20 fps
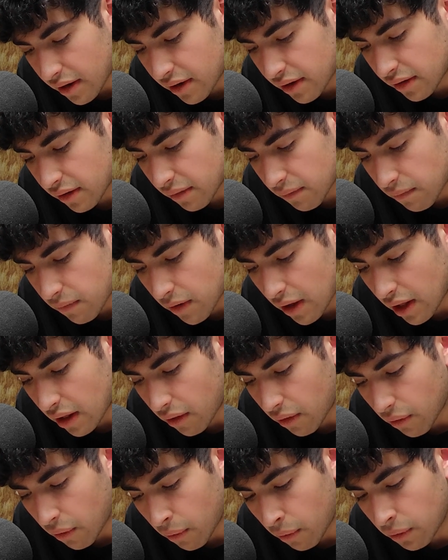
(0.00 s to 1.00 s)
fell
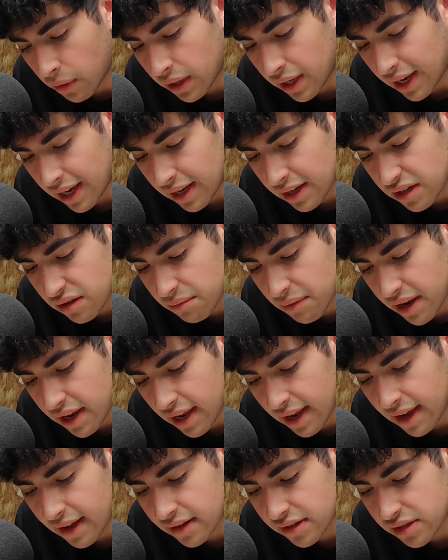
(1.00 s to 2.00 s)
wholly into my
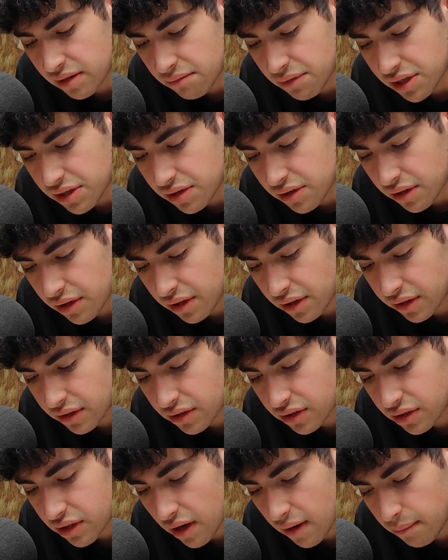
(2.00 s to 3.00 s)
hands, and Mr.
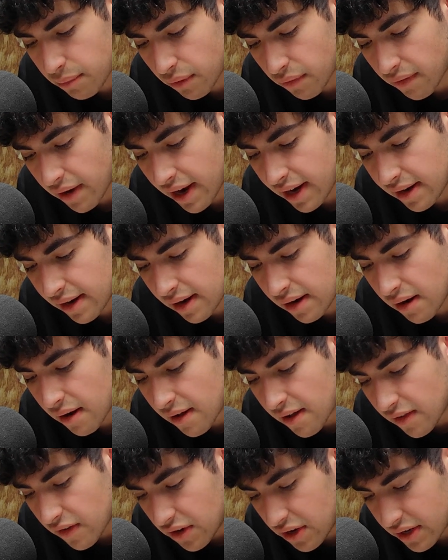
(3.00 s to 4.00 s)
Earnshaw, provided
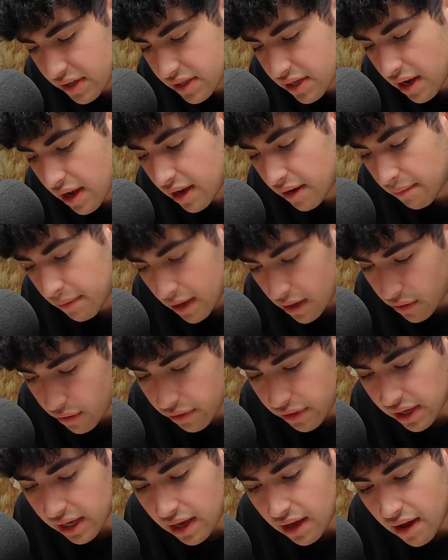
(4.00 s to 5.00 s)
he saw him
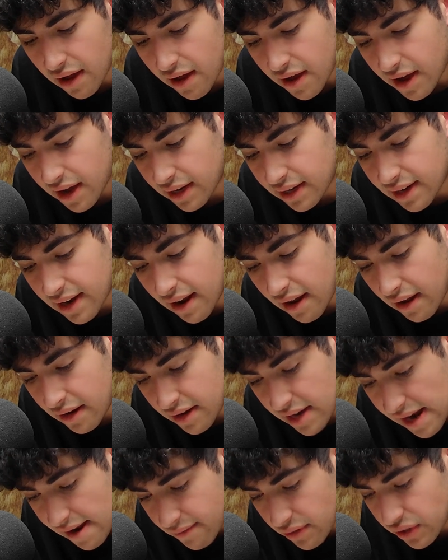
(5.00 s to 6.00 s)
healthy, and
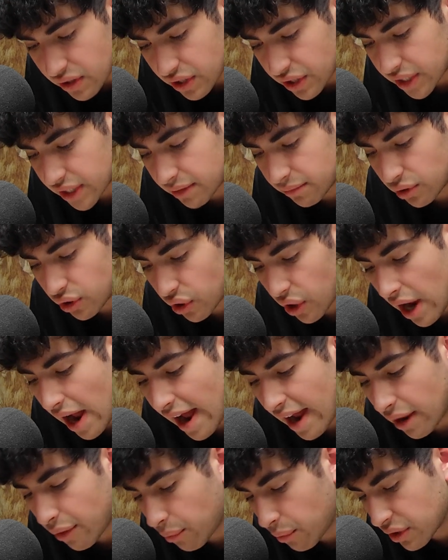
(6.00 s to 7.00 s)
never heard him cry,
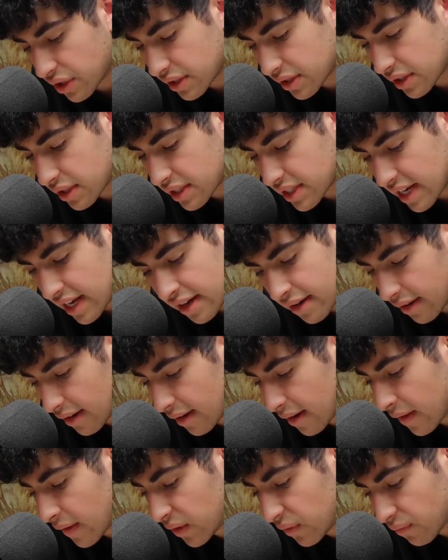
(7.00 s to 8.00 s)
was contented
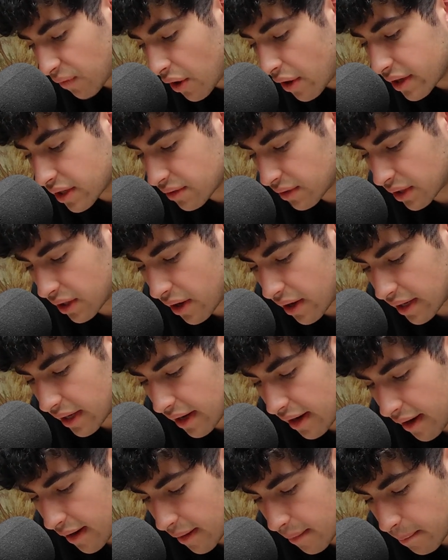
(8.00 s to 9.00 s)
as far as regarded
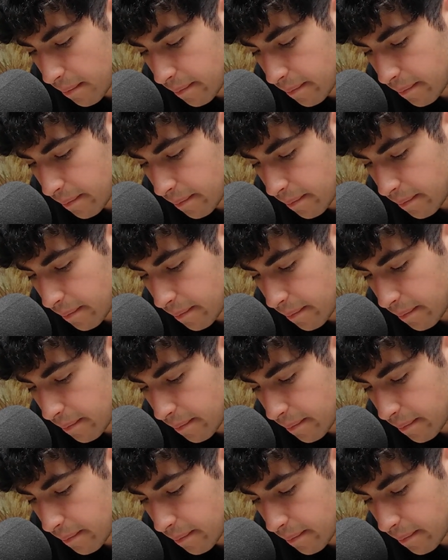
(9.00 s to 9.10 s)
him.